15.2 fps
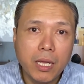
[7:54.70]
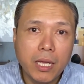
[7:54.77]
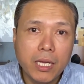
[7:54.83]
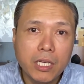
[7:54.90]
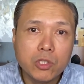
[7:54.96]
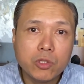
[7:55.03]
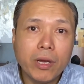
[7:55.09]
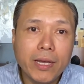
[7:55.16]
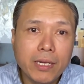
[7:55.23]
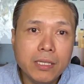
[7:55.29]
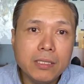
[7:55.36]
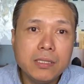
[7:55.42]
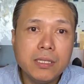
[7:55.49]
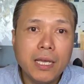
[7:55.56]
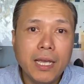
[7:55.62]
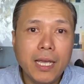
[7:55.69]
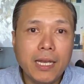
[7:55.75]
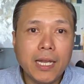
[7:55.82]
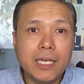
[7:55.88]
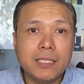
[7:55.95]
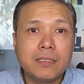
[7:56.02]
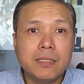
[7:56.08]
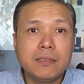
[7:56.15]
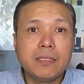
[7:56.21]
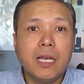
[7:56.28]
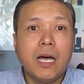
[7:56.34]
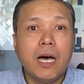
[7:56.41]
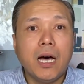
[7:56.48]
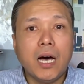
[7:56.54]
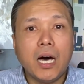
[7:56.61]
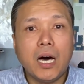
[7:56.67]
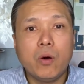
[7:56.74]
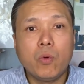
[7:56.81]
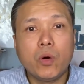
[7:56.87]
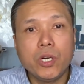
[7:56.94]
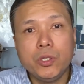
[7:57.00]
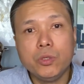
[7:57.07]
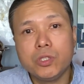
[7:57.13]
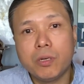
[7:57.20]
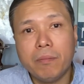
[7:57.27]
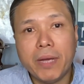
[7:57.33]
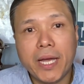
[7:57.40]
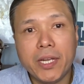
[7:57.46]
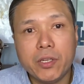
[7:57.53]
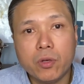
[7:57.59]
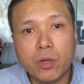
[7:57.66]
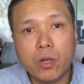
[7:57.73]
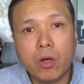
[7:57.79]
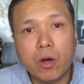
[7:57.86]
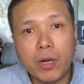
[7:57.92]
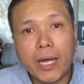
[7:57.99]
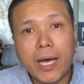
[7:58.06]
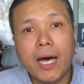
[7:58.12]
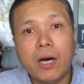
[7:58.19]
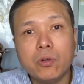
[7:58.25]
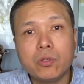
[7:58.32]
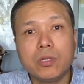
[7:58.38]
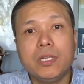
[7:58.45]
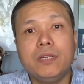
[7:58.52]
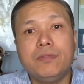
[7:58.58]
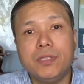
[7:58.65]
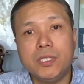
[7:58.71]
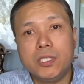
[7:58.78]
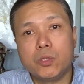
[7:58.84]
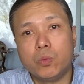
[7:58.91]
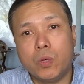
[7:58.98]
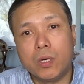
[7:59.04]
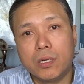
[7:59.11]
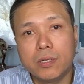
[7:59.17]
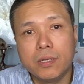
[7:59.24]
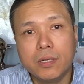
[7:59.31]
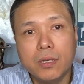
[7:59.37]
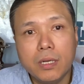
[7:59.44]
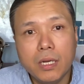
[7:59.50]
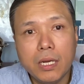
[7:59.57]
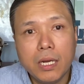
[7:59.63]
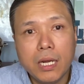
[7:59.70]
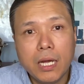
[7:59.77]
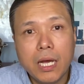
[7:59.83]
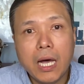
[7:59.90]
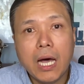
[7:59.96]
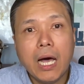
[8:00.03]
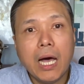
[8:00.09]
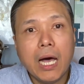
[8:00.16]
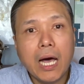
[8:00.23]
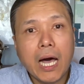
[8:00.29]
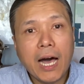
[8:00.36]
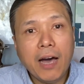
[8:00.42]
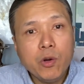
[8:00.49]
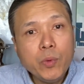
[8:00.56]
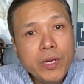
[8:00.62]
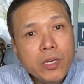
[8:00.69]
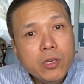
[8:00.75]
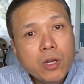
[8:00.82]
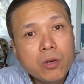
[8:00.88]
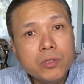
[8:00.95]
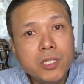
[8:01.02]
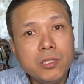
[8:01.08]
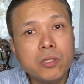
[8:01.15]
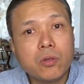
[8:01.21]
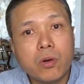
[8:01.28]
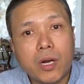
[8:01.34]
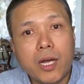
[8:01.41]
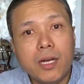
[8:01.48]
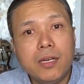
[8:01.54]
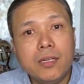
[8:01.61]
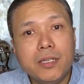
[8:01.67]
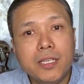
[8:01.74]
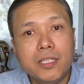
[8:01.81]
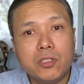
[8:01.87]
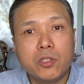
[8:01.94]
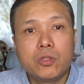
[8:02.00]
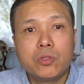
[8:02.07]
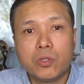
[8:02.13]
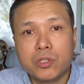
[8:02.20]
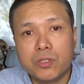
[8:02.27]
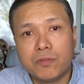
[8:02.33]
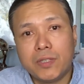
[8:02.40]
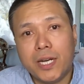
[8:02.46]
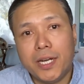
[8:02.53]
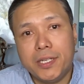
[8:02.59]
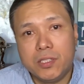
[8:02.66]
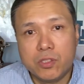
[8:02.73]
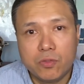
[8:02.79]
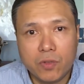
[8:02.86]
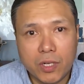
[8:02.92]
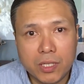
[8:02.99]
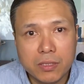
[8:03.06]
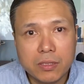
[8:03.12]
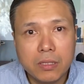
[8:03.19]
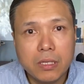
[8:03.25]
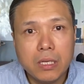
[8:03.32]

So it is, in essence, our user manual on how to live in this world. How do we know that the Quran is a source of guidance for us?